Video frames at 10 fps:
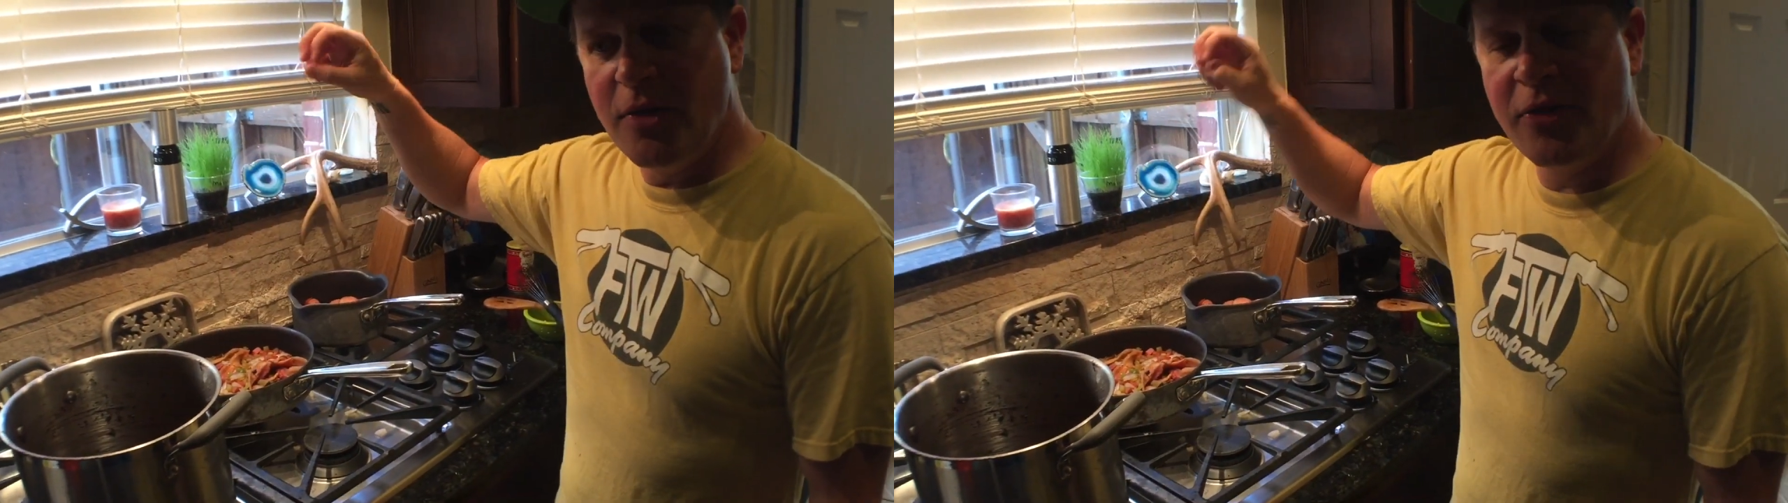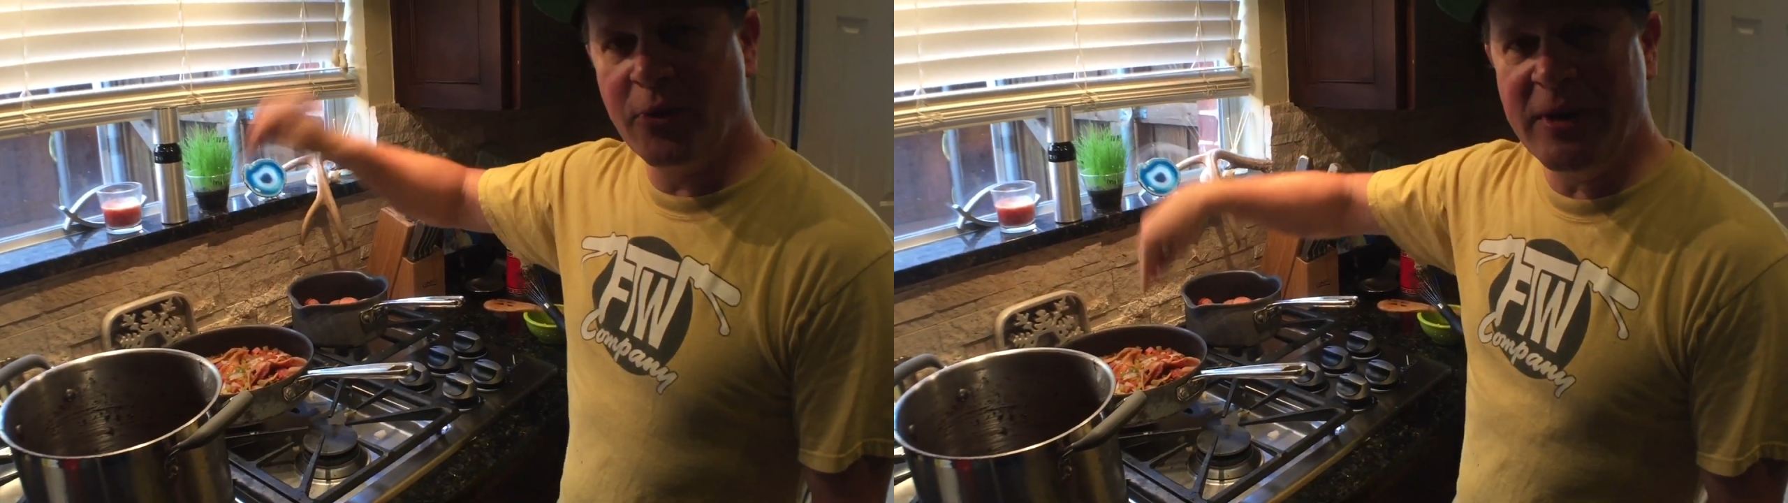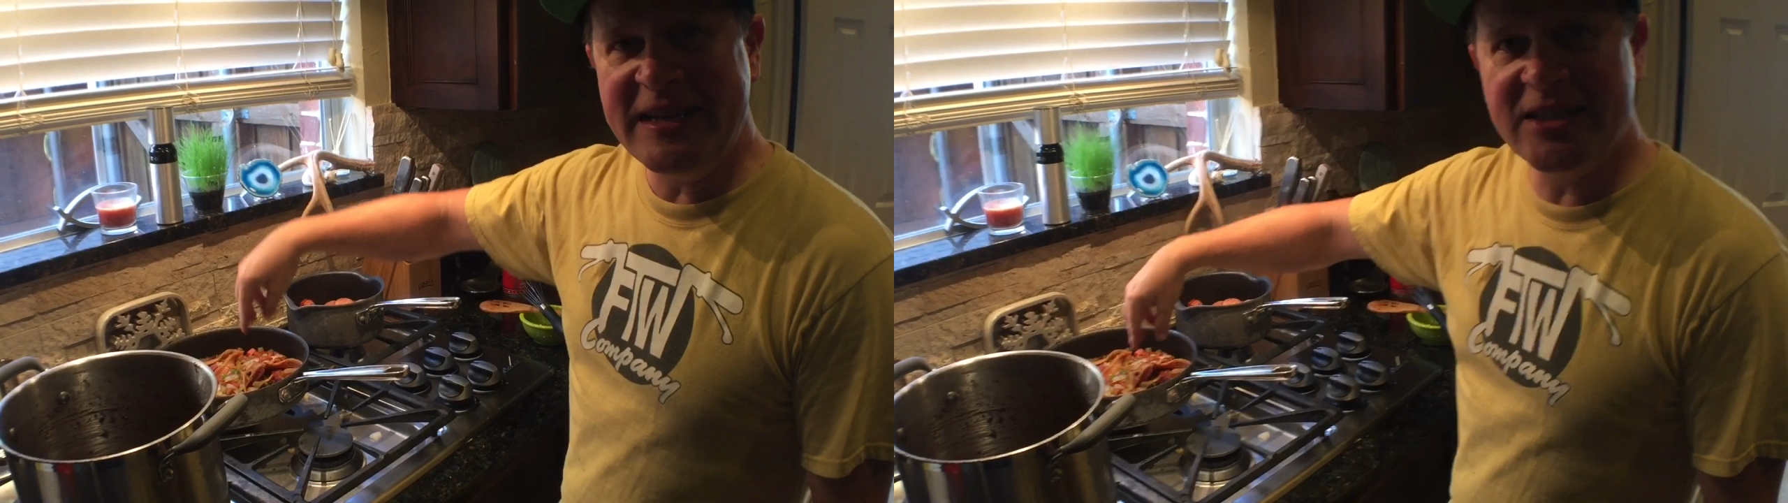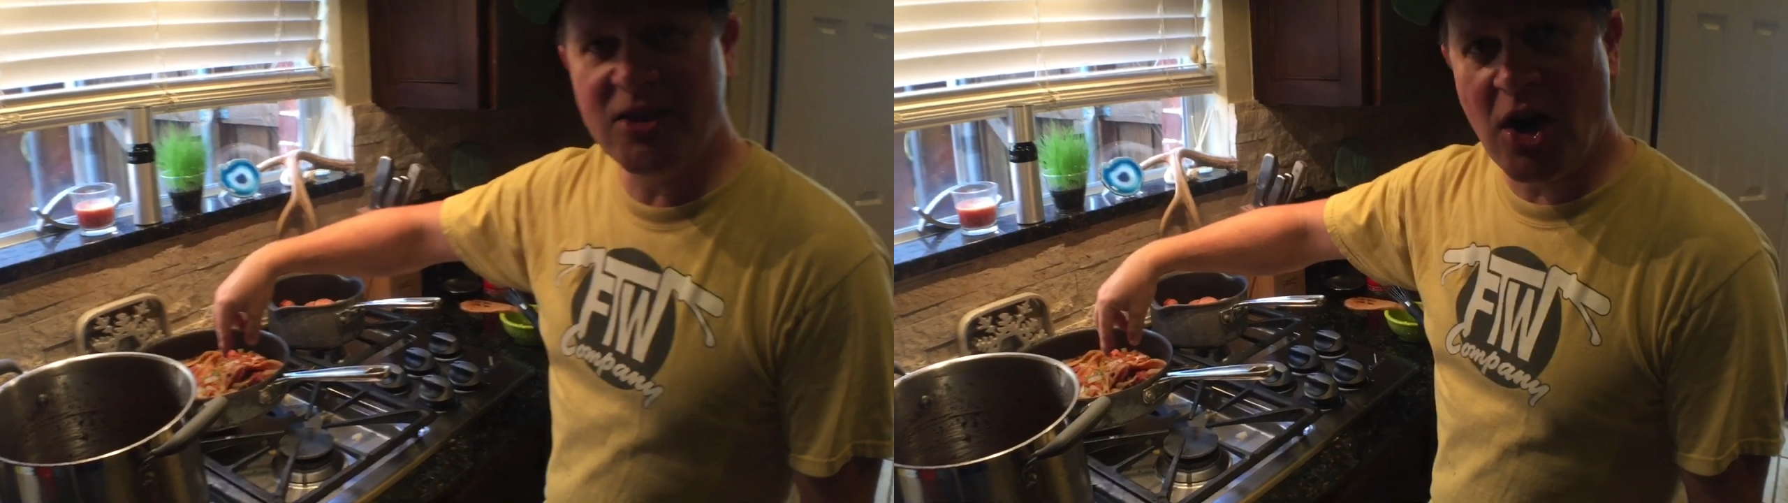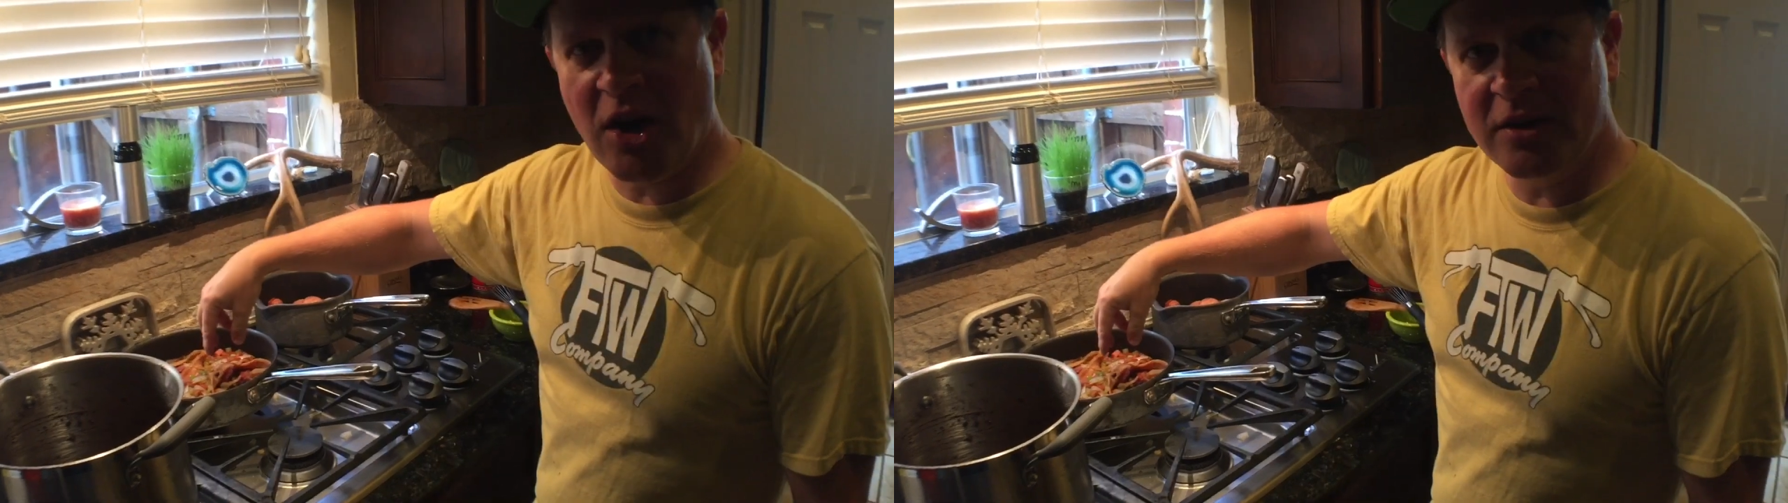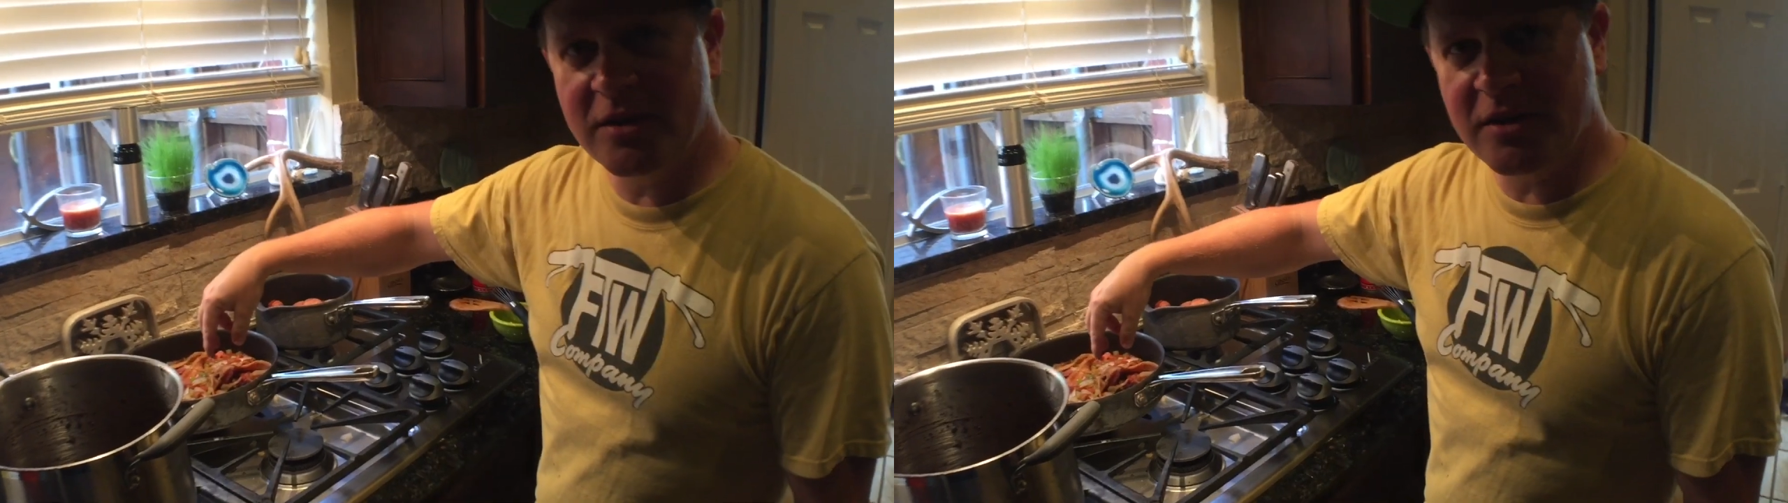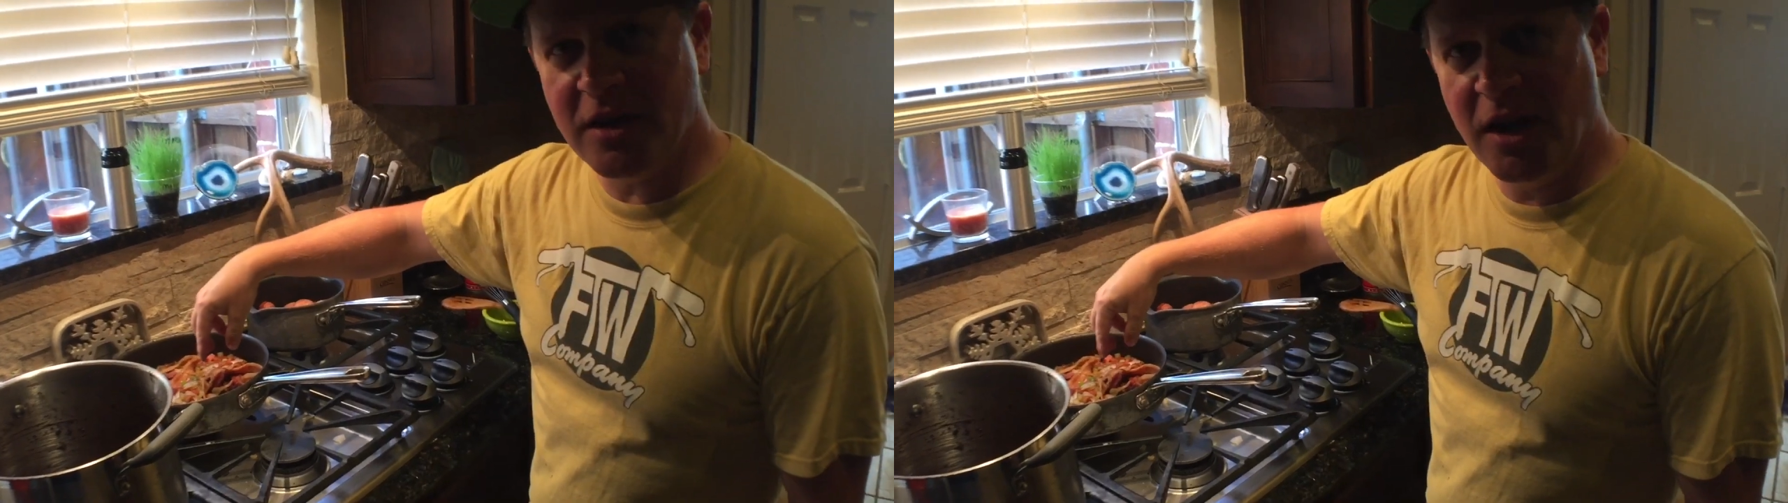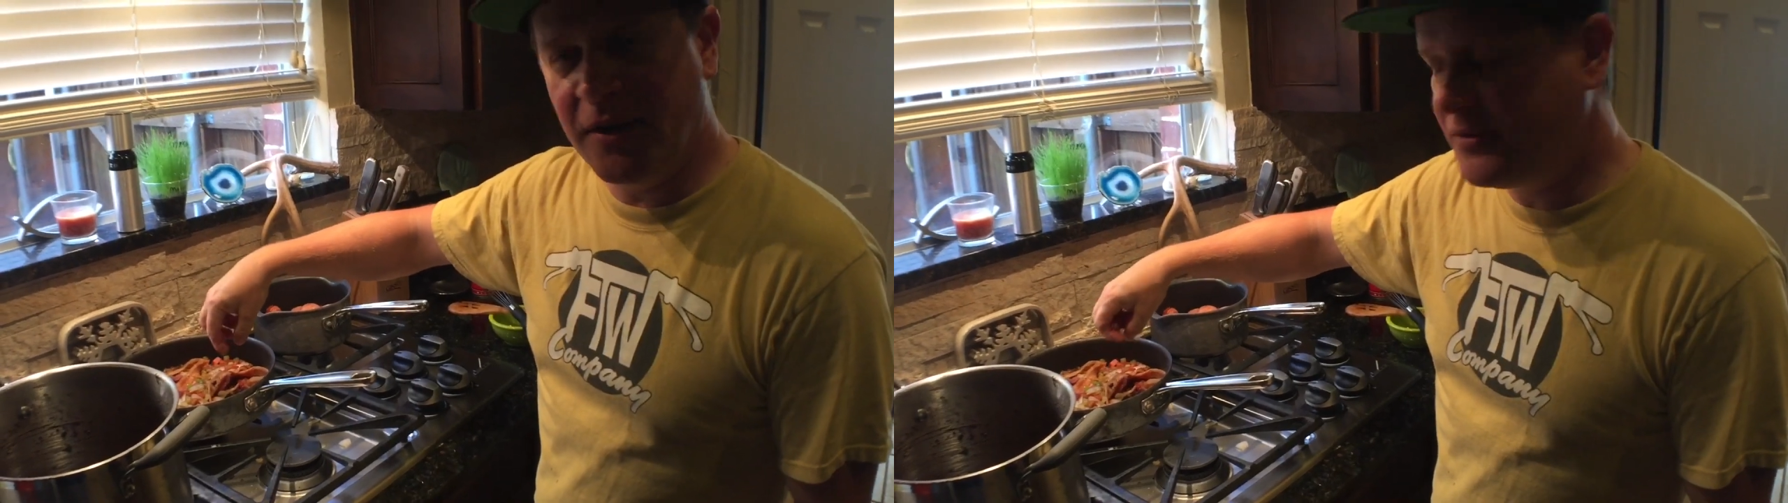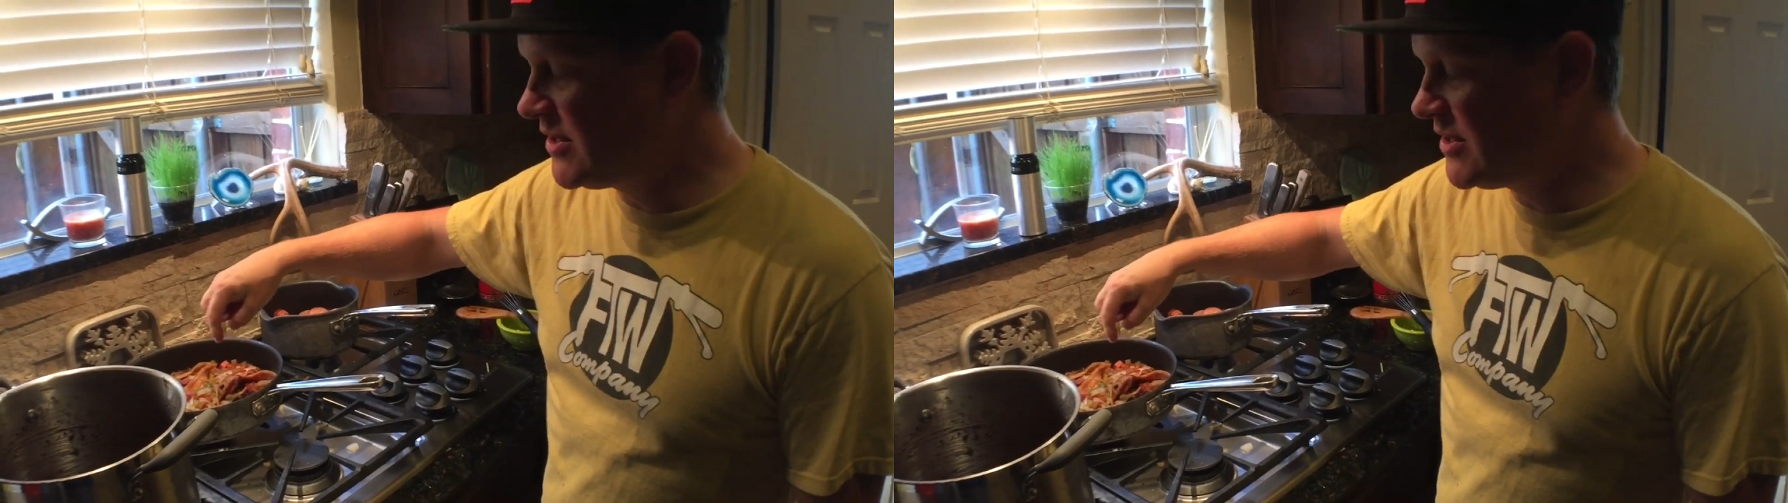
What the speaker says: 3 stalks of